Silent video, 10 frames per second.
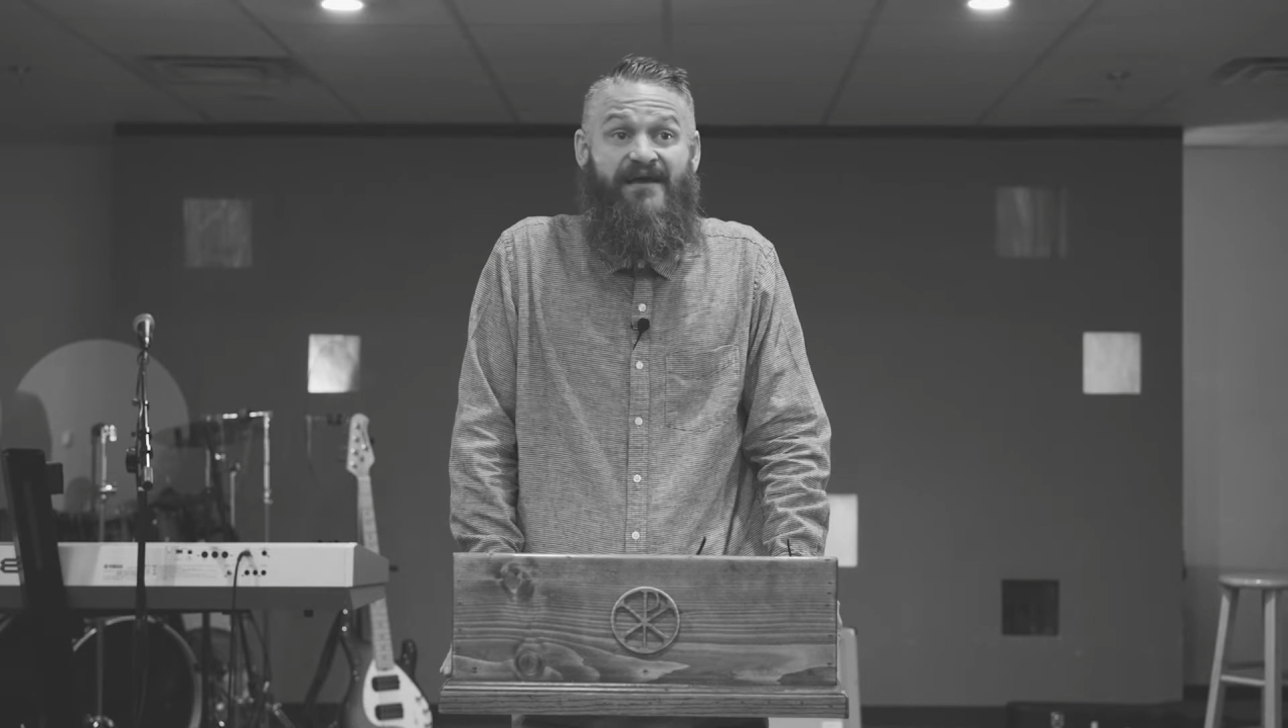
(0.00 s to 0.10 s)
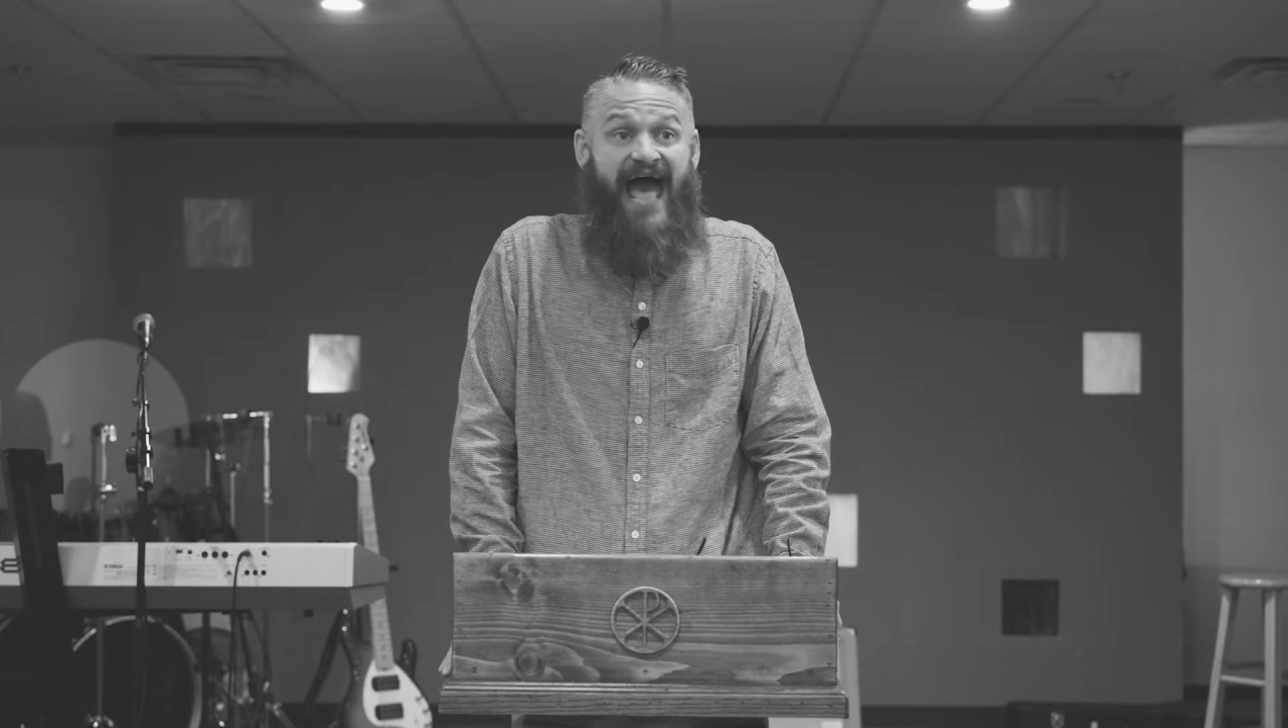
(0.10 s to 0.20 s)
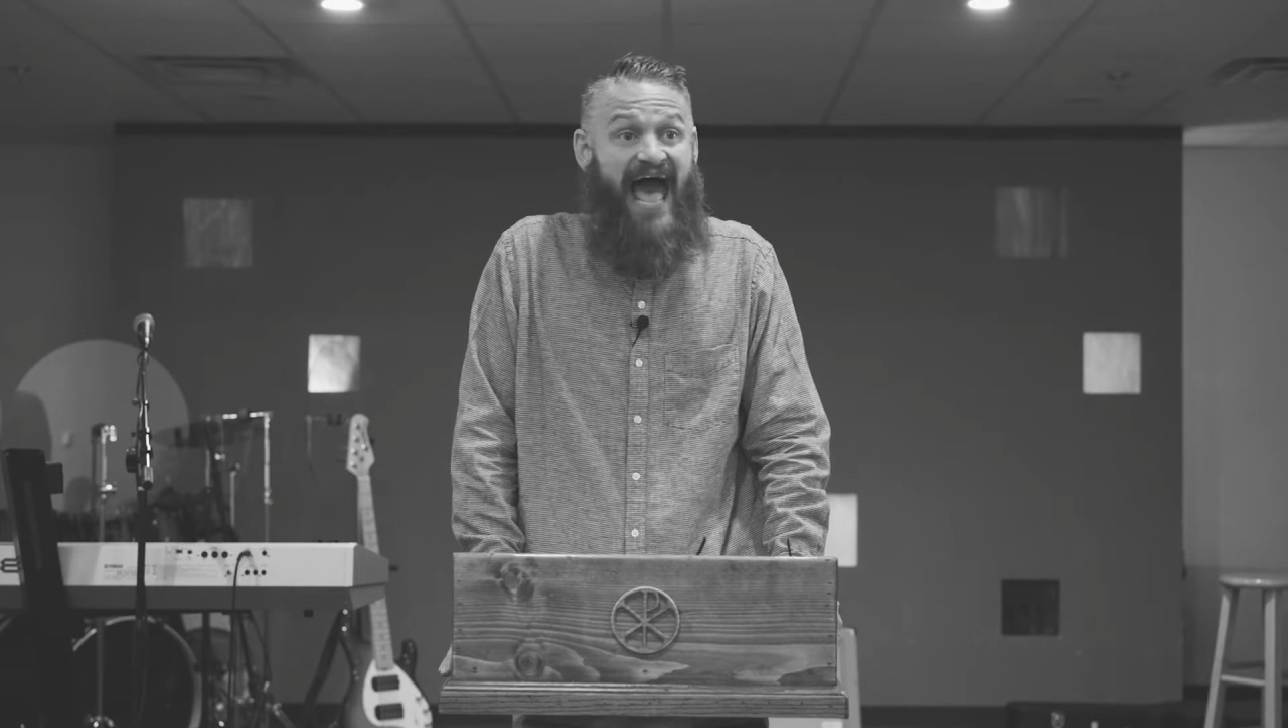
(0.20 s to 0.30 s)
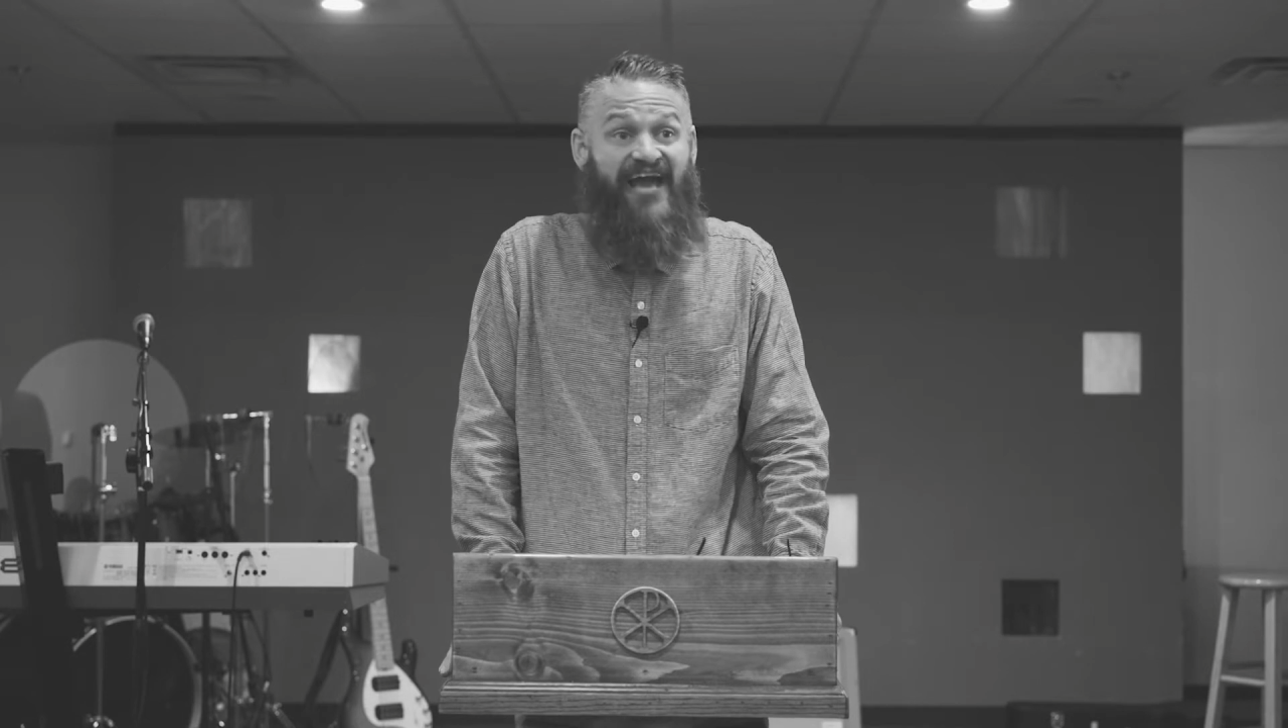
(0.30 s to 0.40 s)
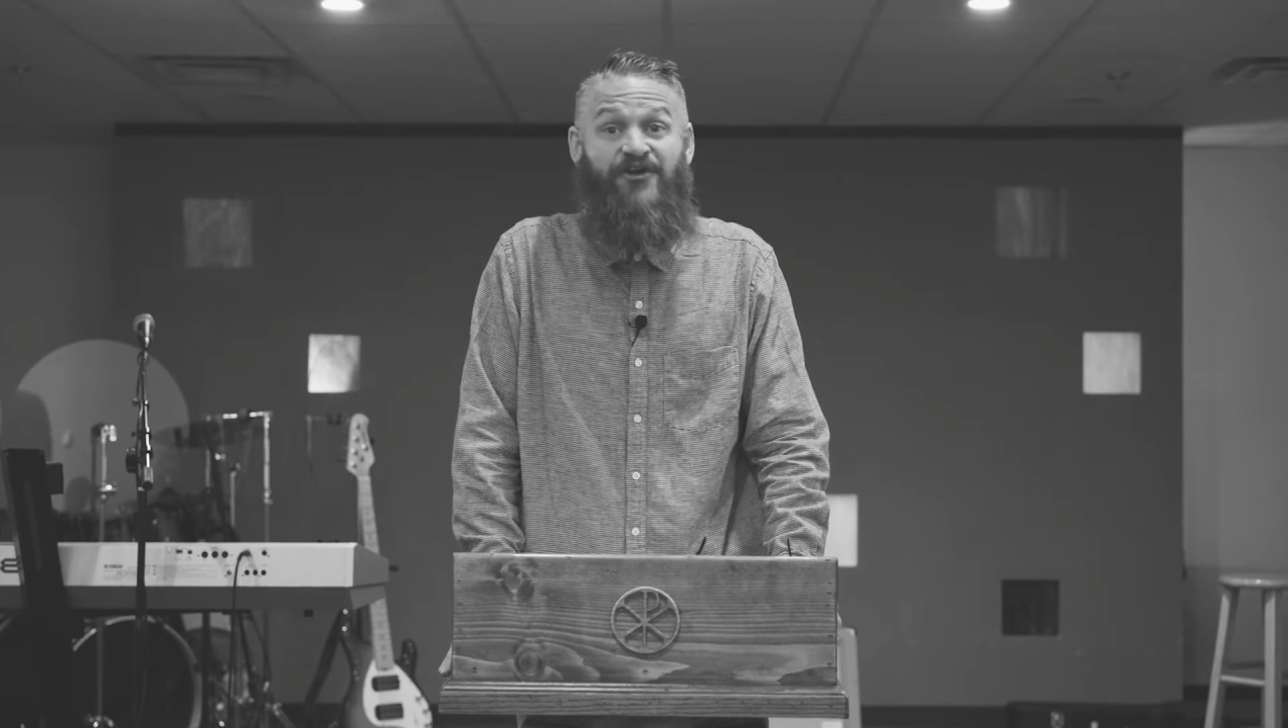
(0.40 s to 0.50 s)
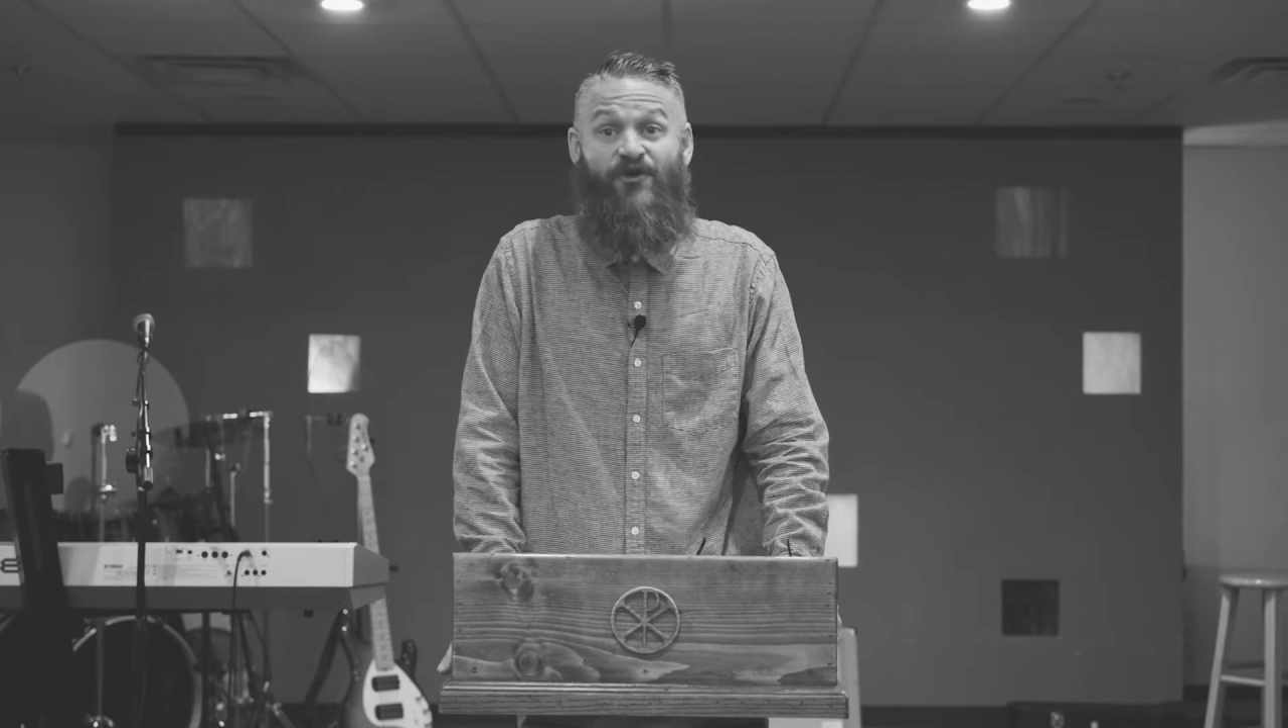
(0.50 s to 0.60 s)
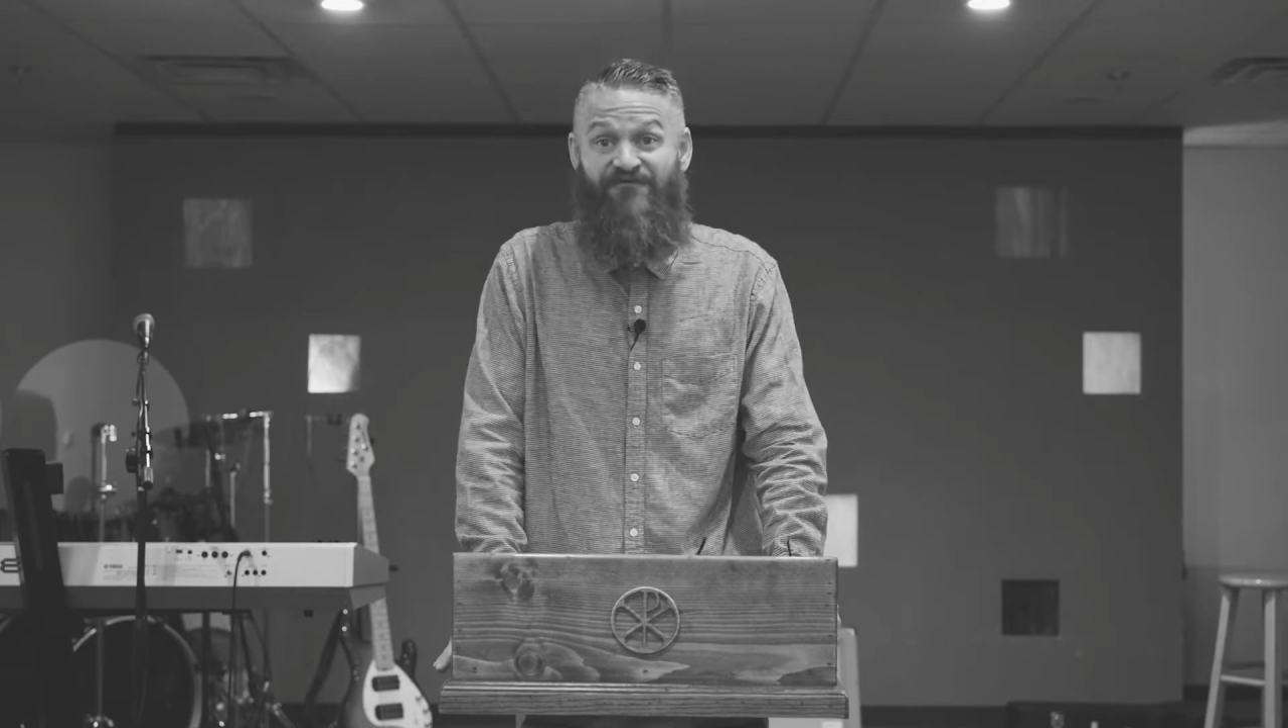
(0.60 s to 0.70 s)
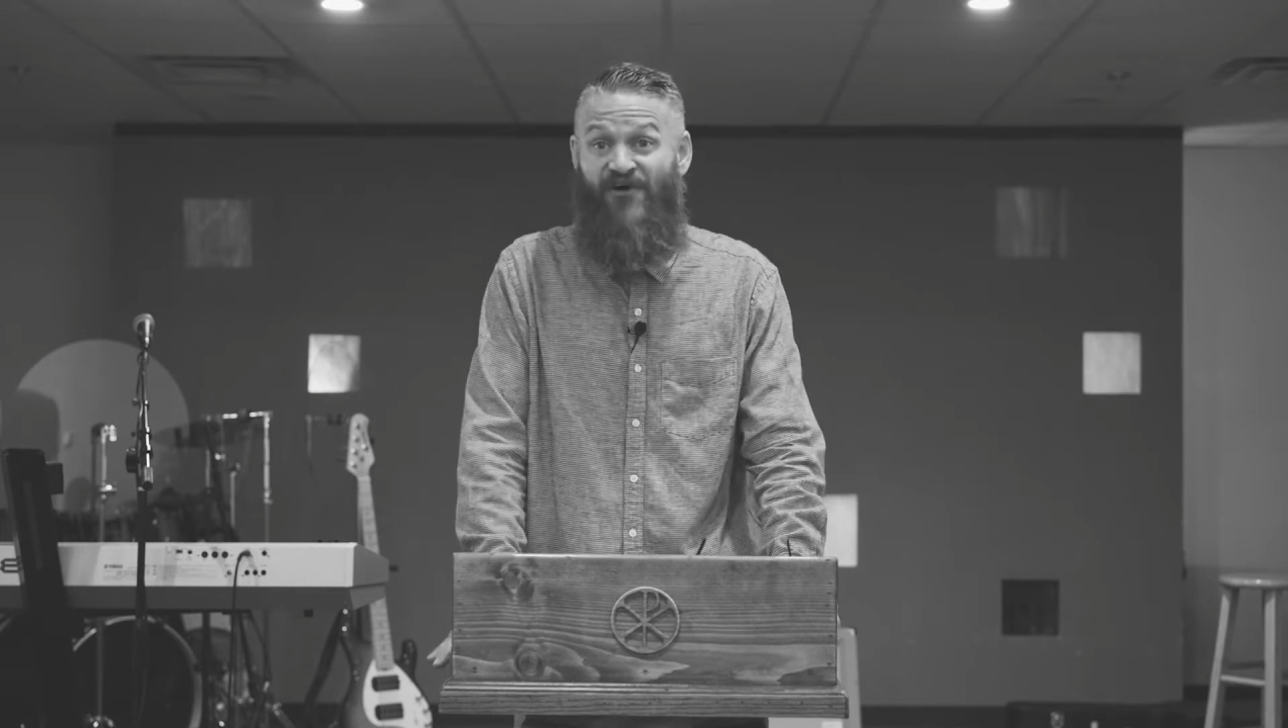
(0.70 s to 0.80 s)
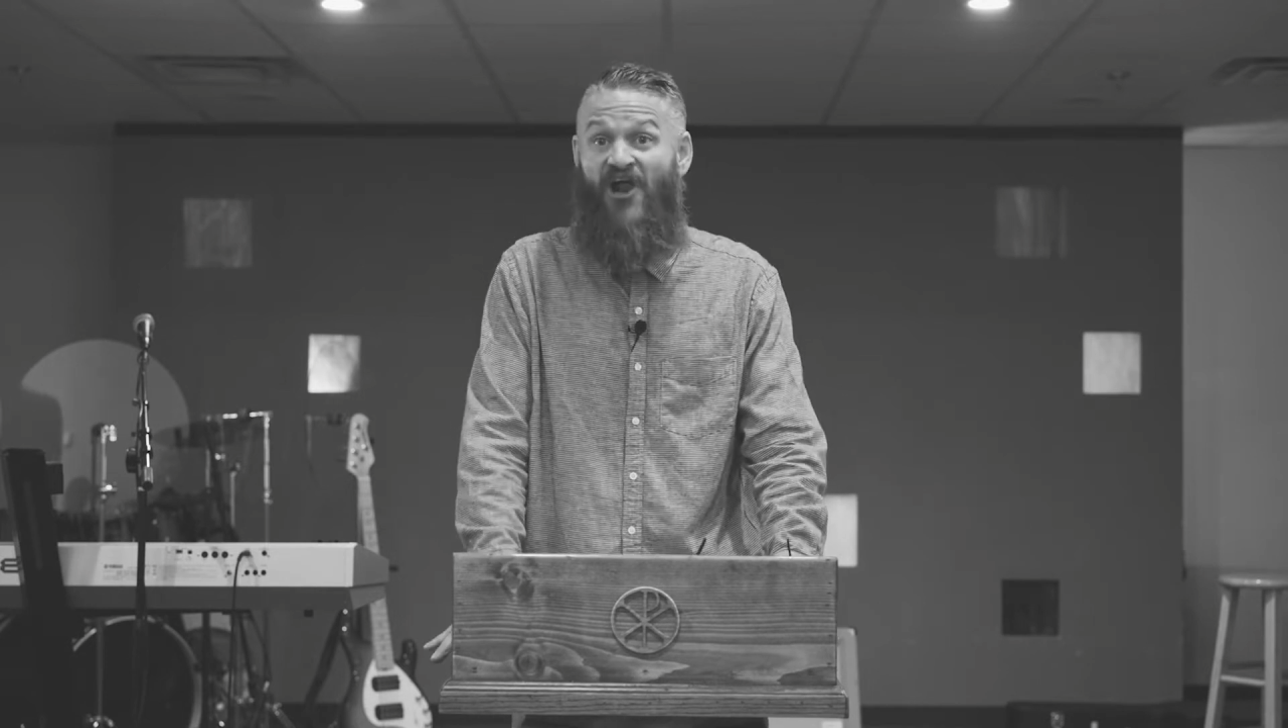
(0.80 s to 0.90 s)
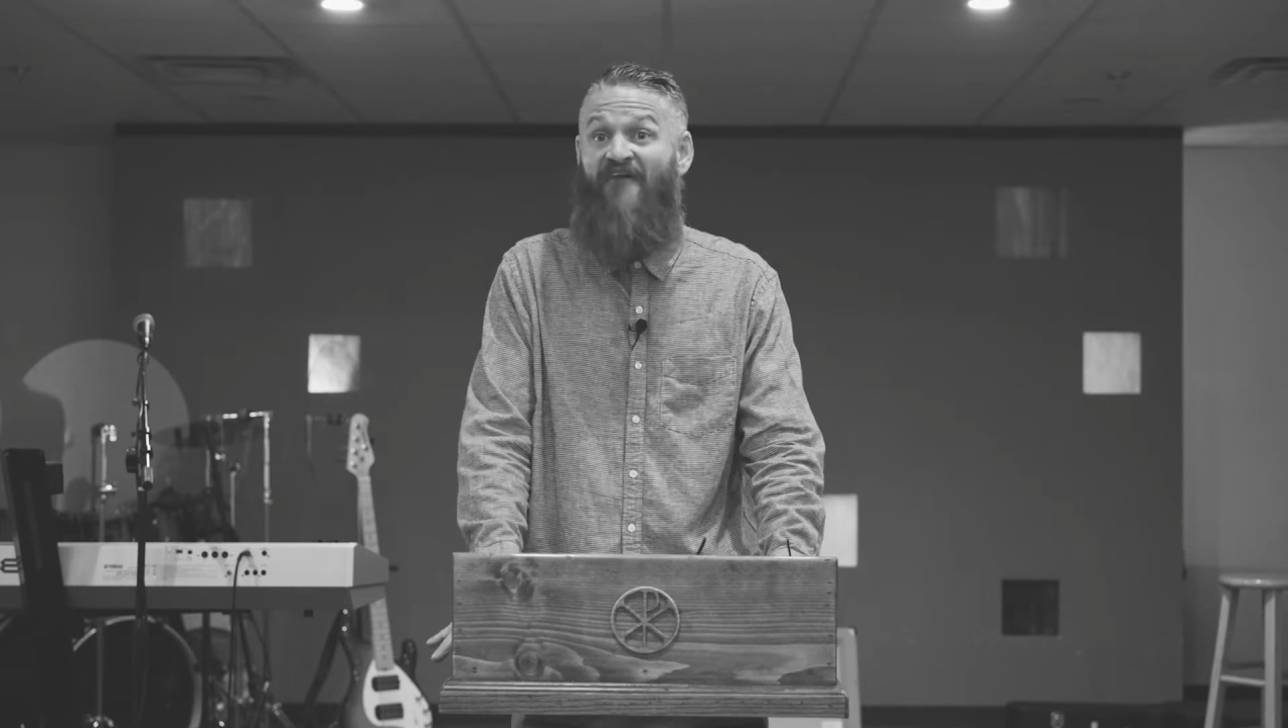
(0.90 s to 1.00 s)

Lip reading: Hacking your foot